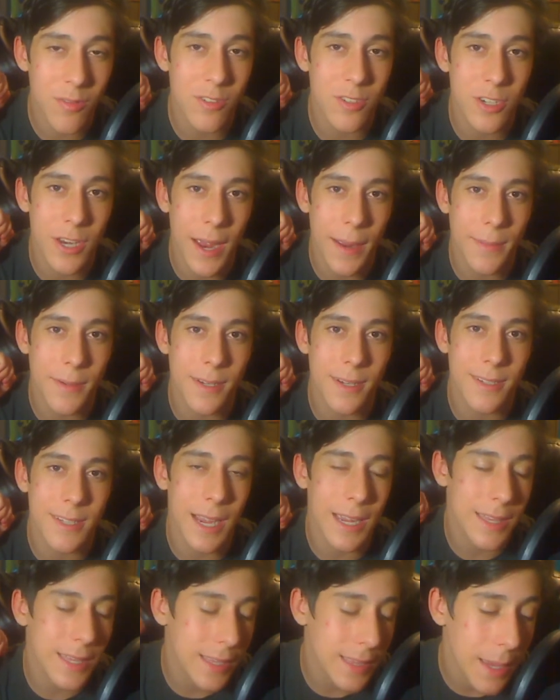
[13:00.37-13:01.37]
chapters.
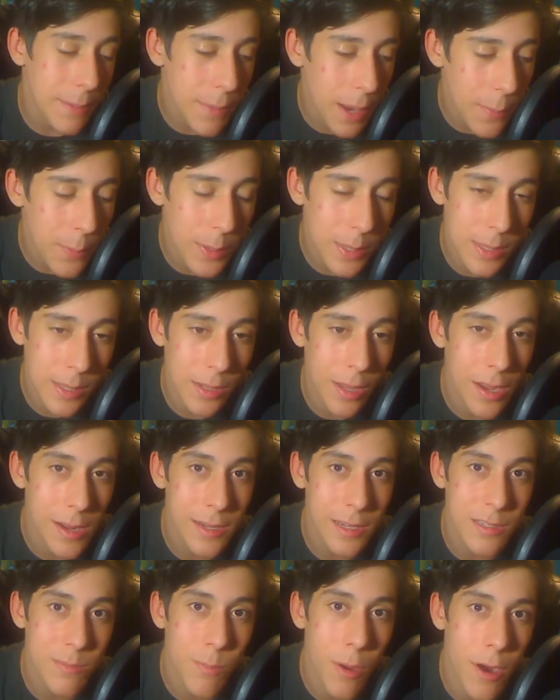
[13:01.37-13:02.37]
I think that might be the
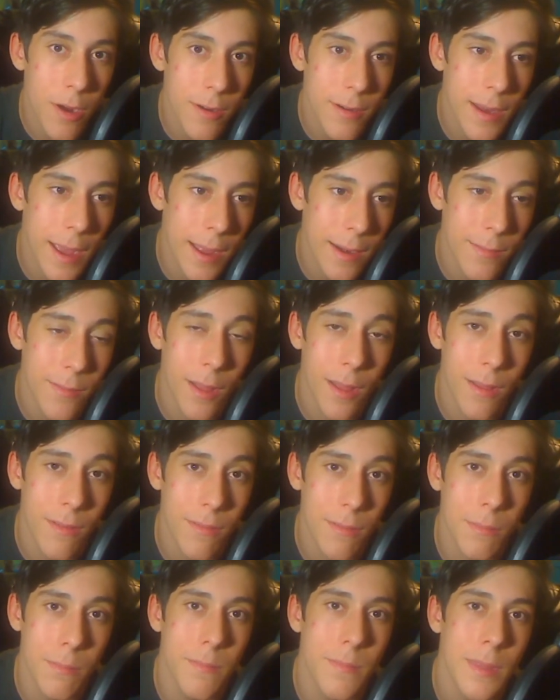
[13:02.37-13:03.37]
longest part out of all of
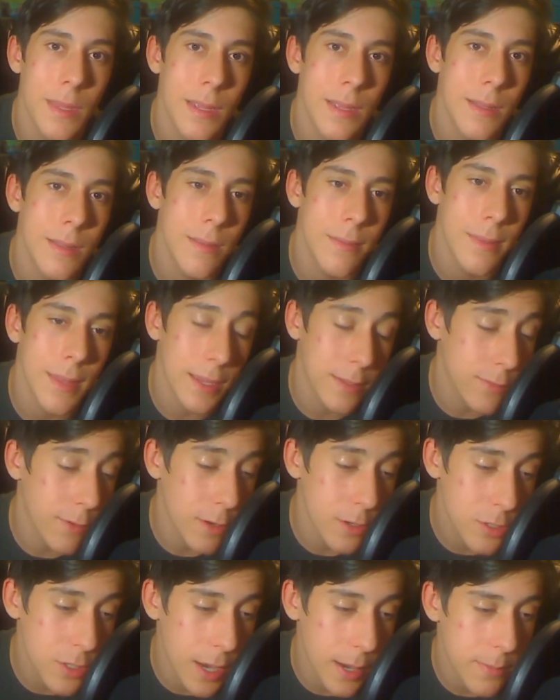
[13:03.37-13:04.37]
them as far
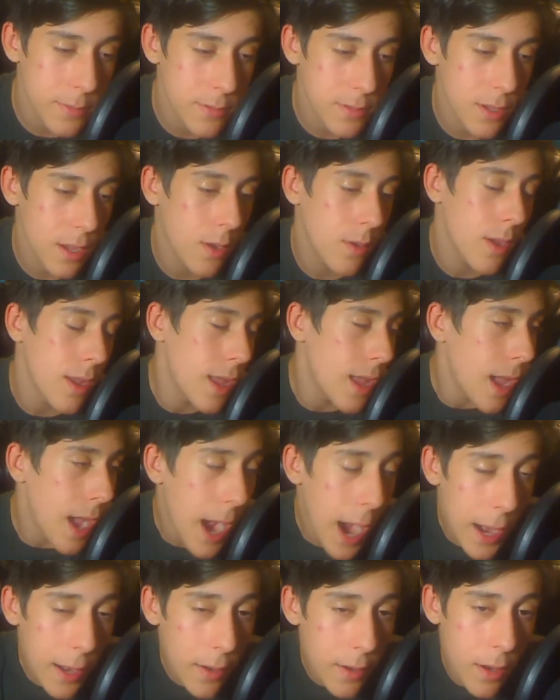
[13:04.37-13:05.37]
as chapters go.
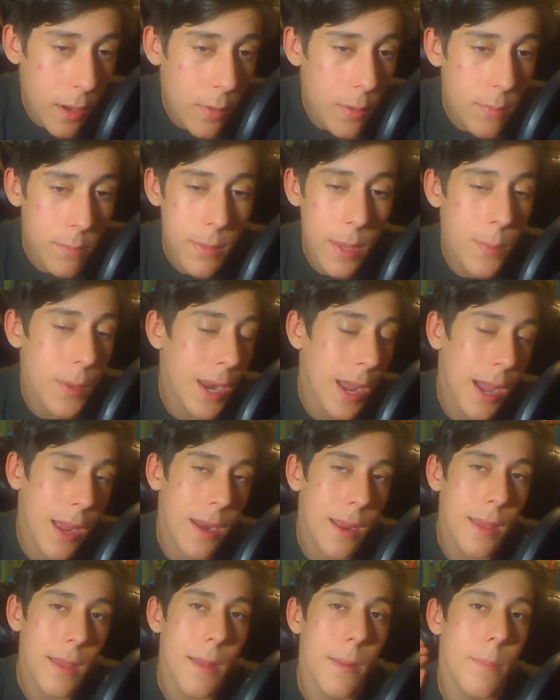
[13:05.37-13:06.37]
I don't know, maybe not,
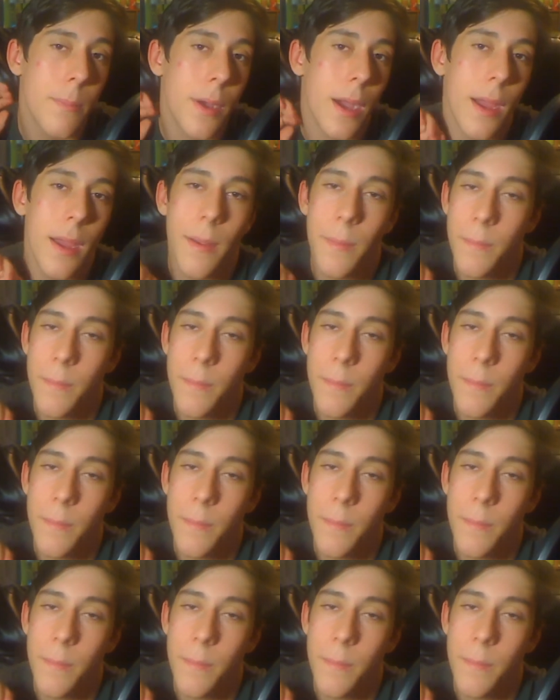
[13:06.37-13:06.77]
but